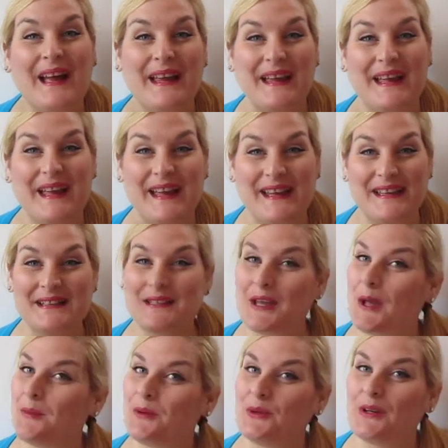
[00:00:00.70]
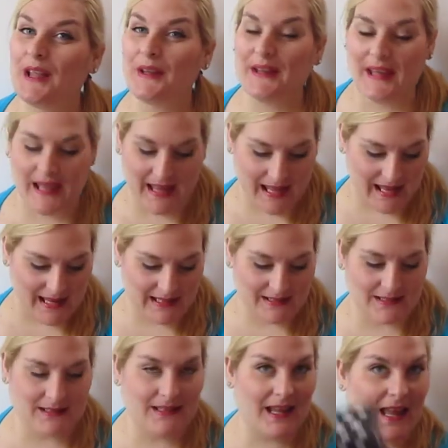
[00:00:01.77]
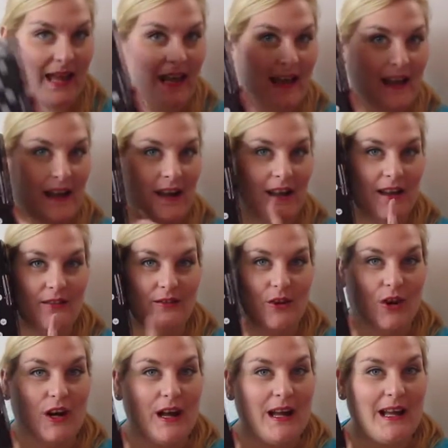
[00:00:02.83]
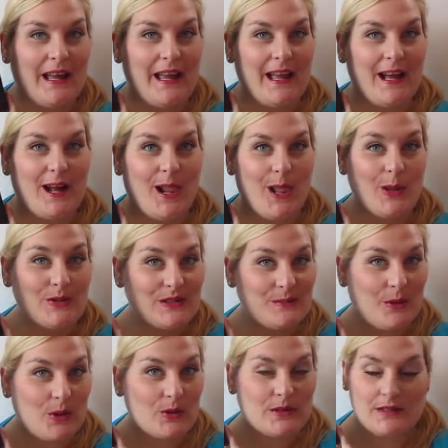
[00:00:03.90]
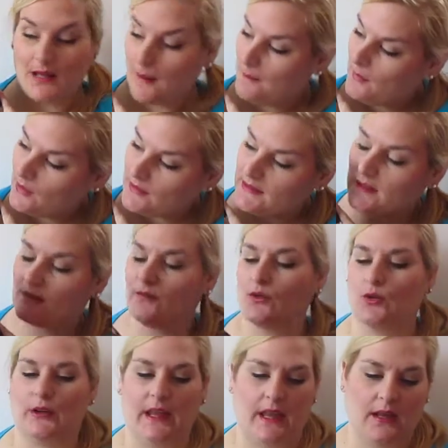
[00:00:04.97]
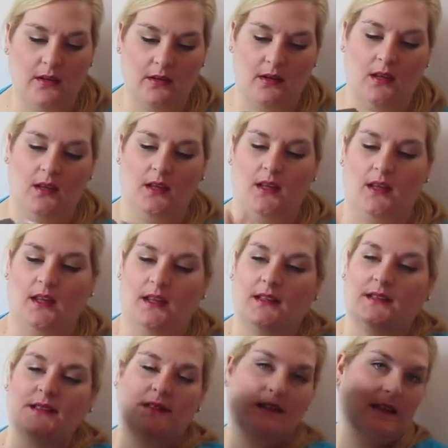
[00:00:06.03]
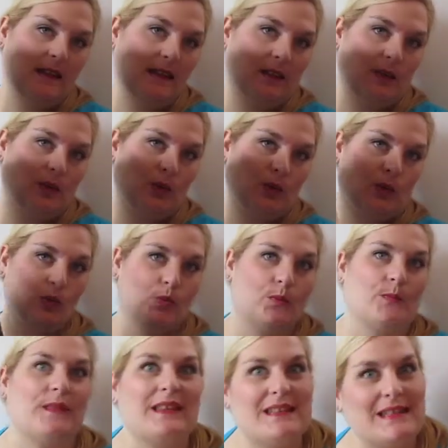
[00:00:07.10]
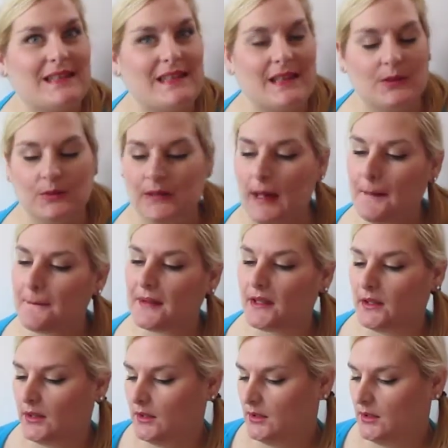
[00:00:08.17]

guys, hope you're all okay. Today I have got a Glossybox unboxing for you. It's still all sealed up.